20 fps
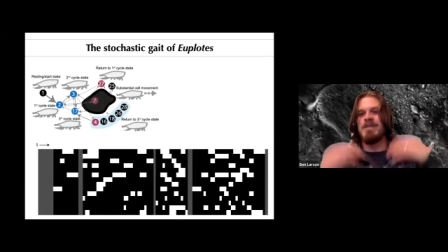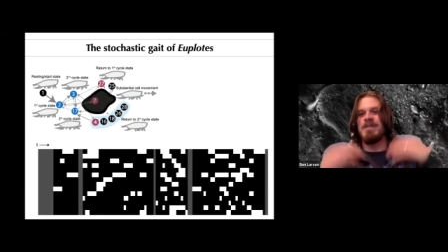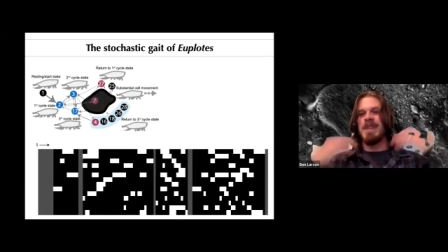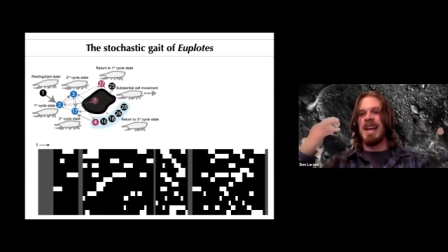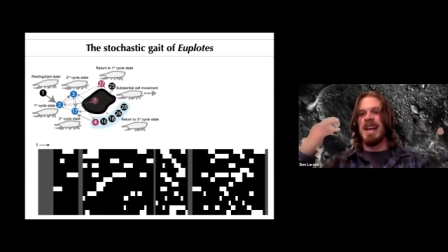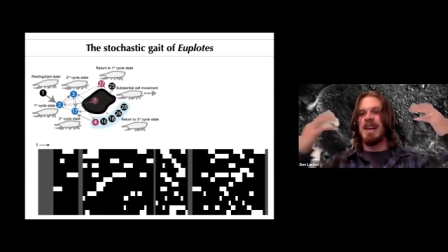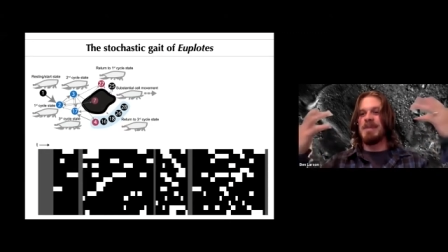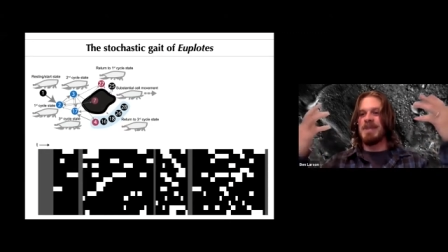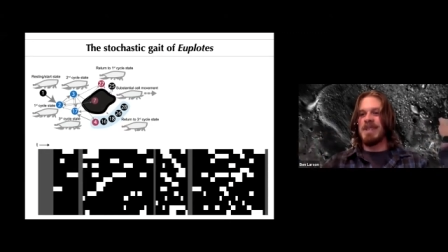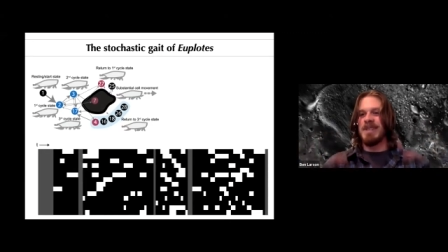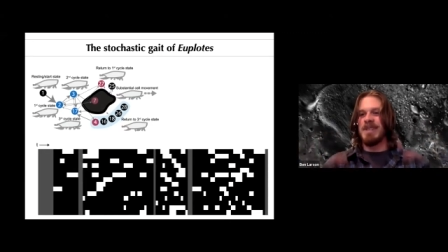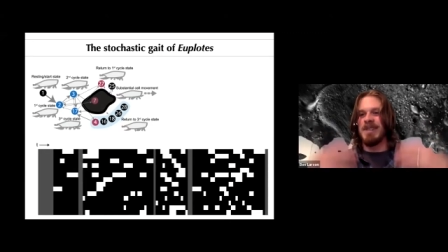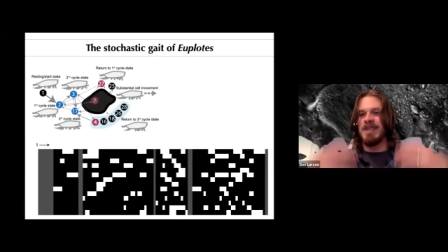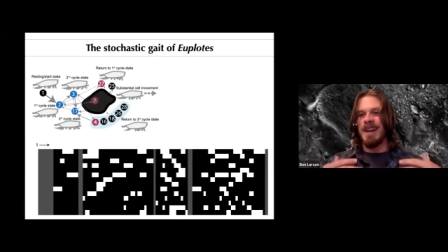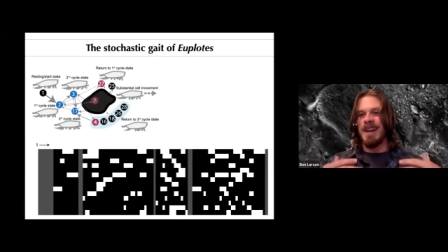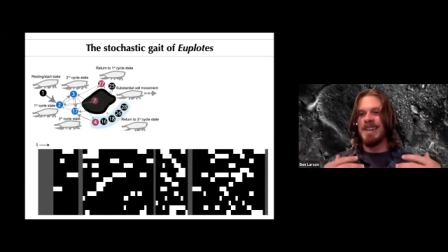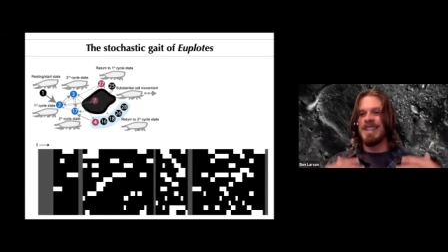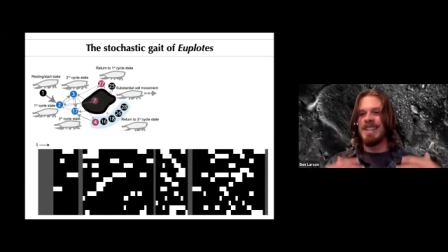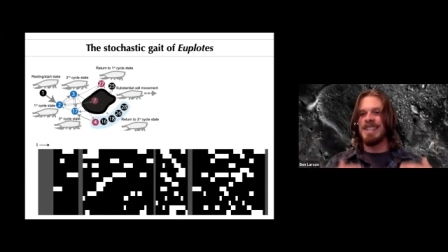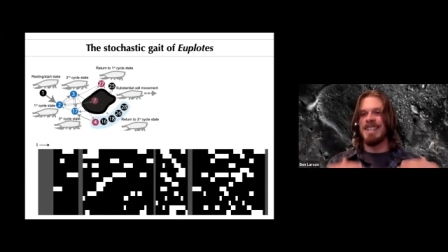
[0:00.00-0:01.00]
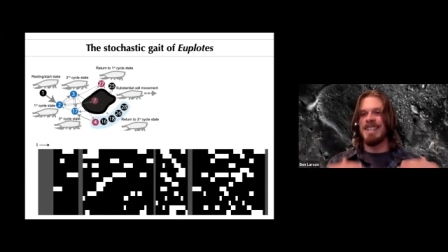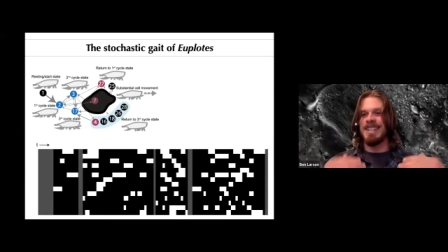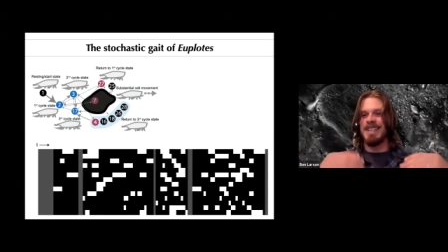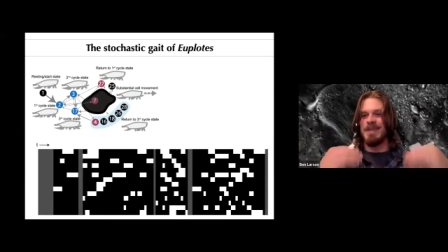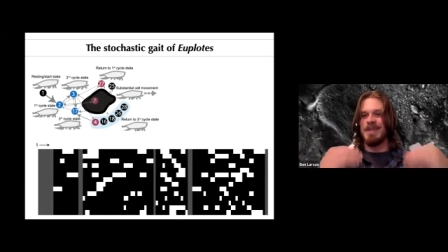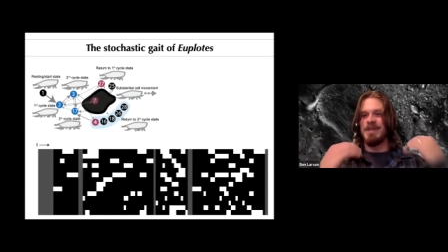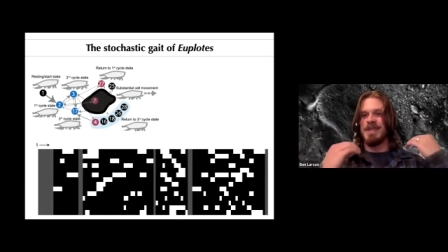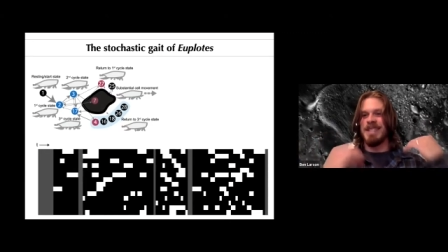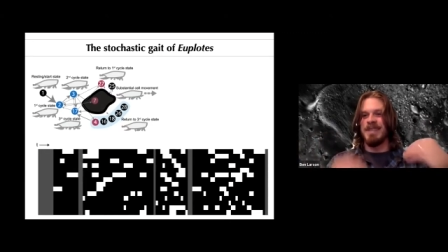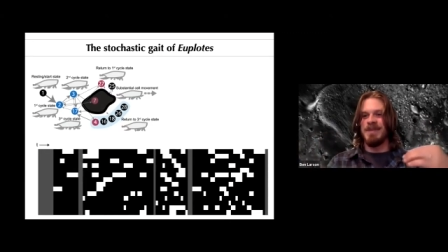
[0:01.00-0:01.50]
It may help to ground us in a
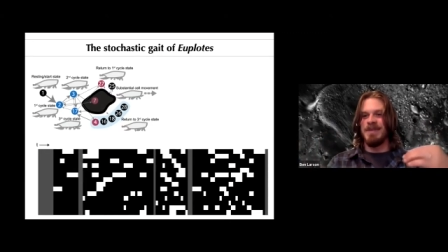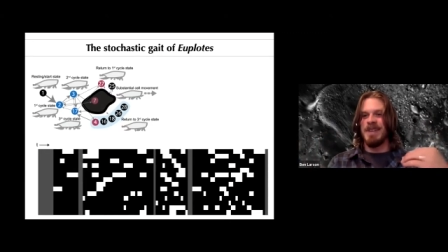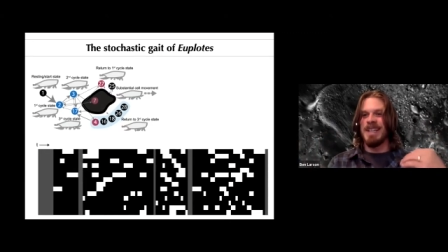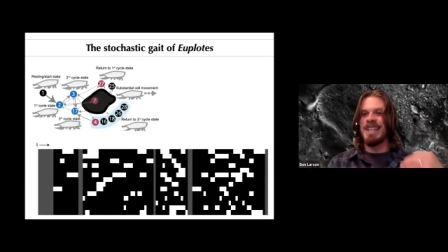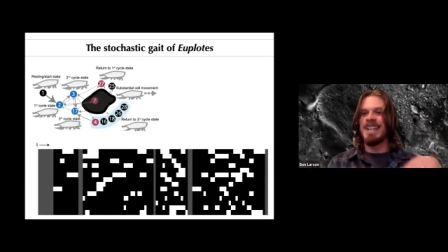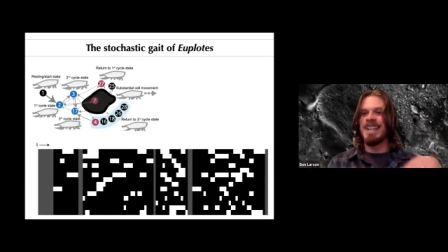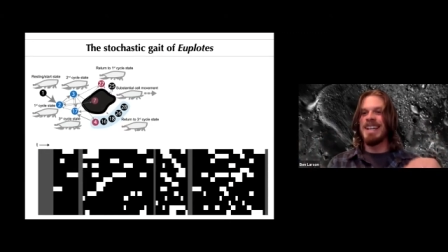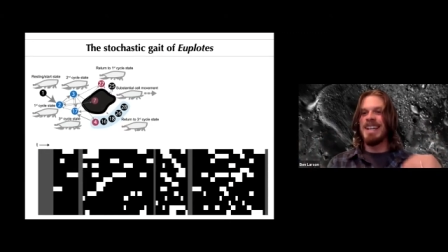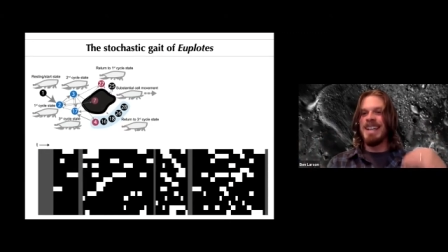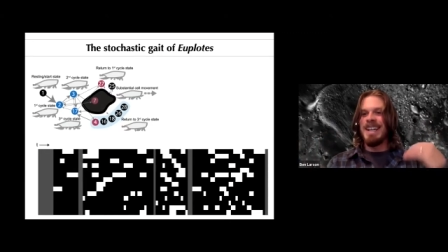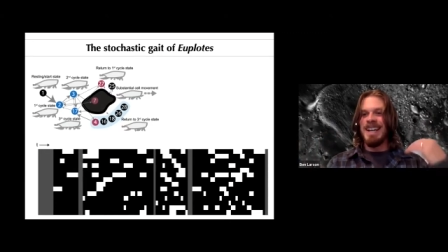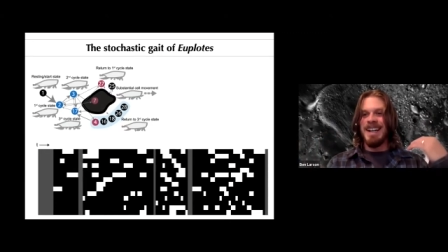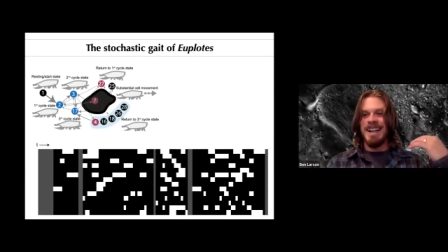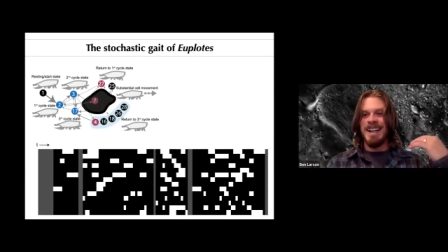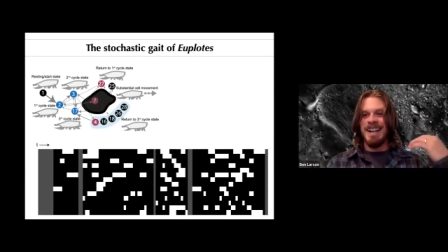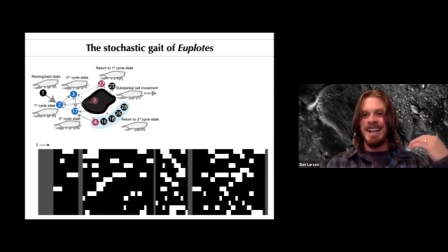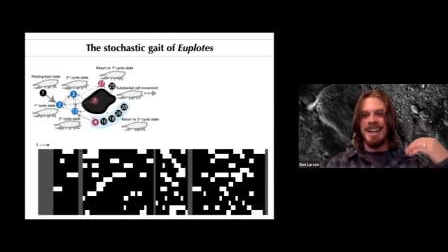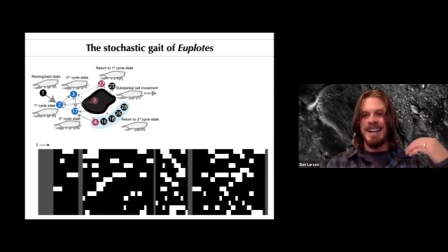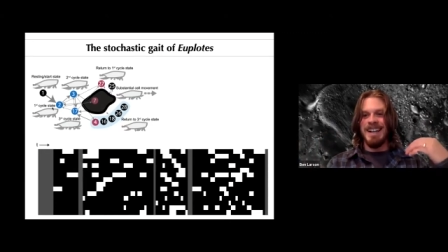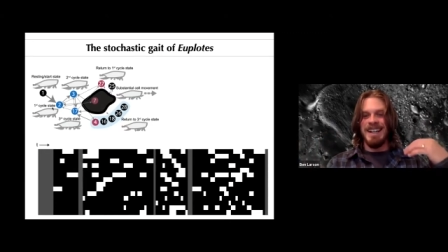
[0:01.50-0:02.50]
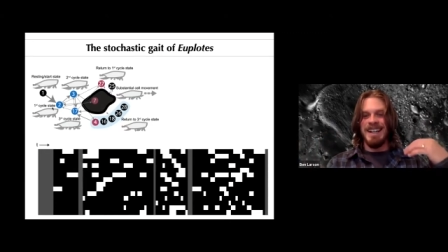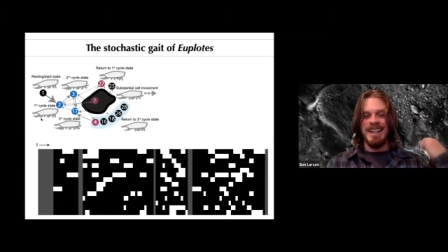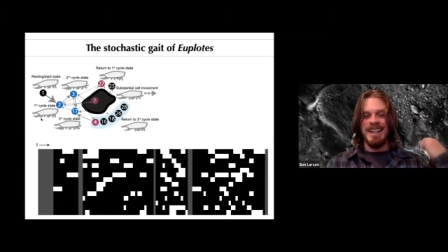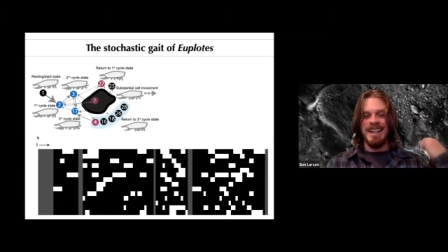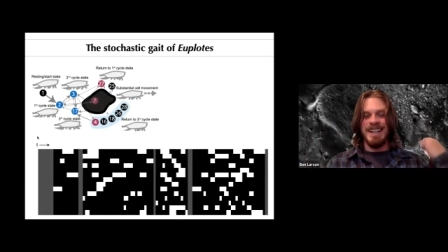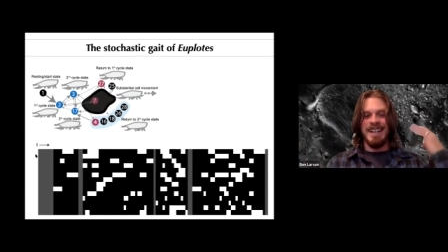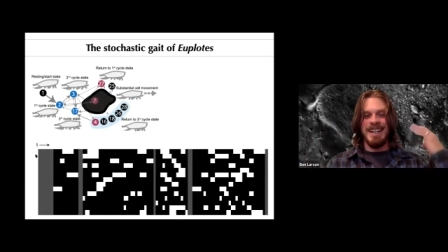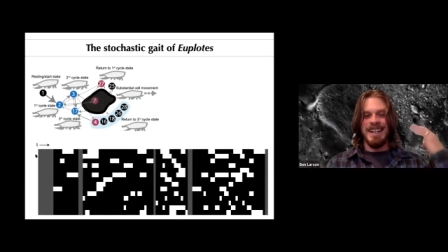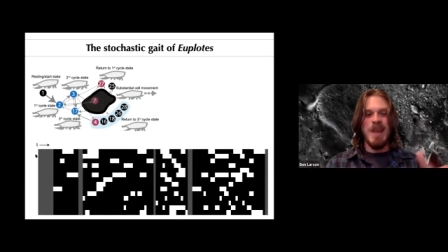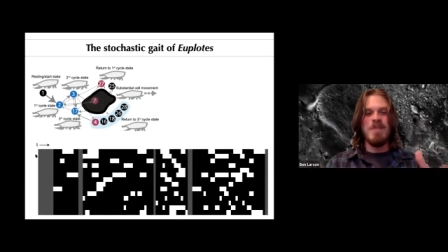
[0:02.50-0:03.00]
specific uh, uh,
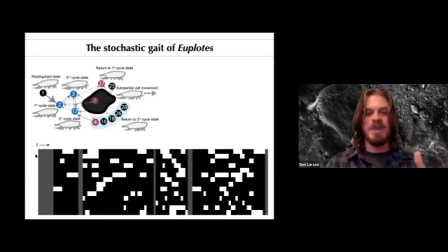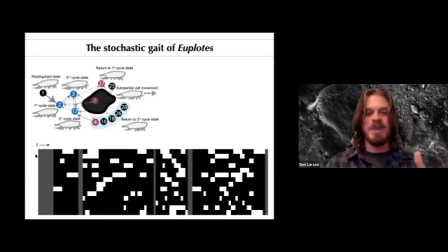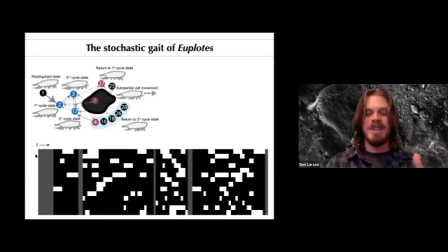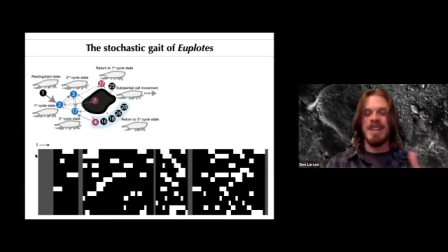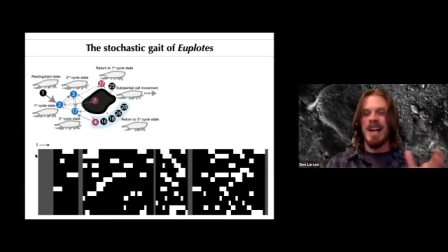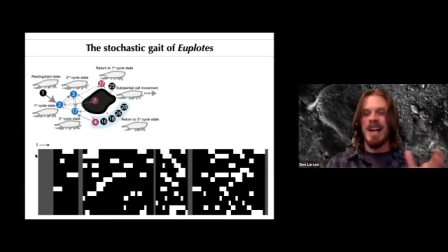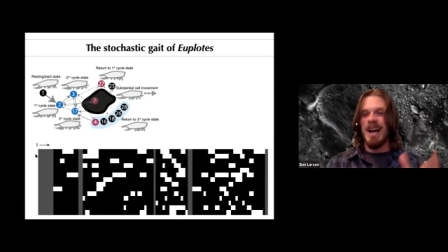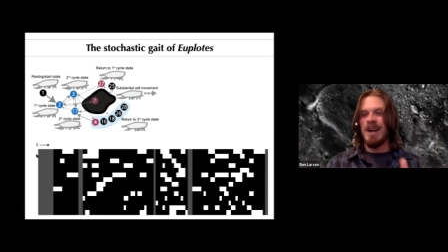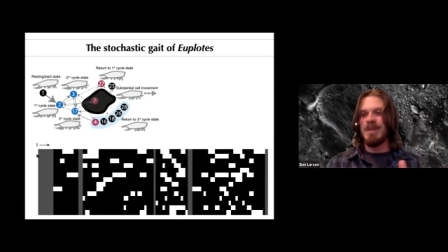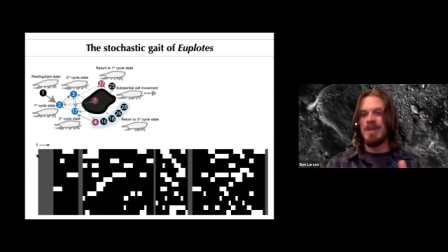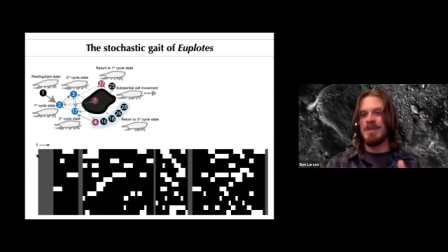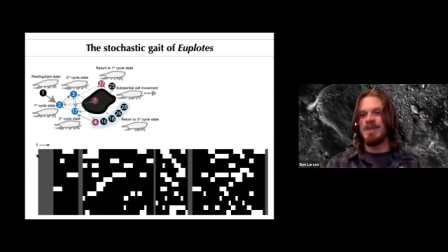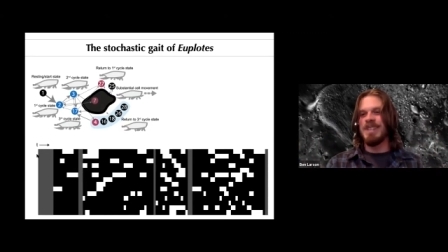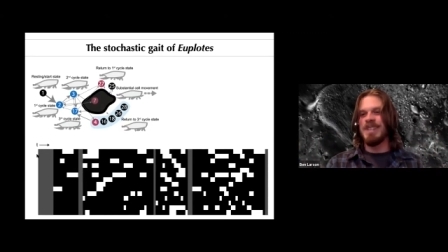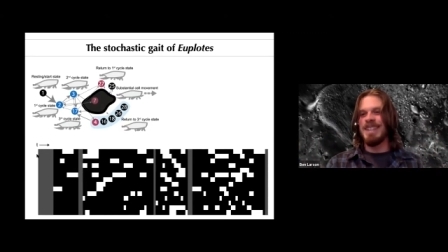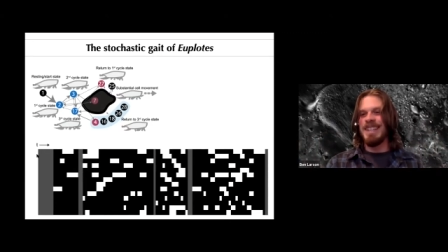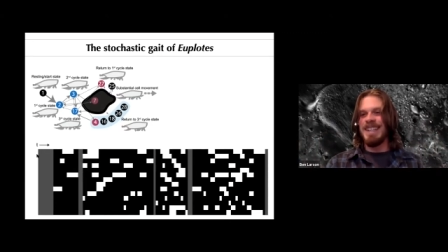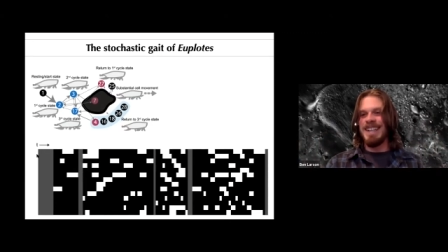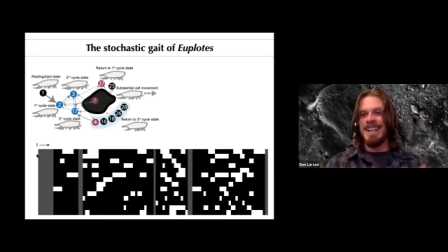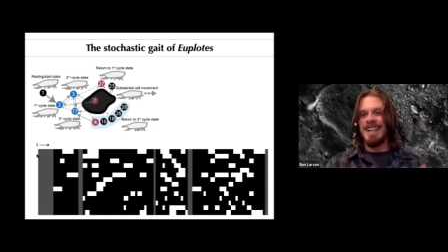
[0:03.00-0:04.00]
example of uh,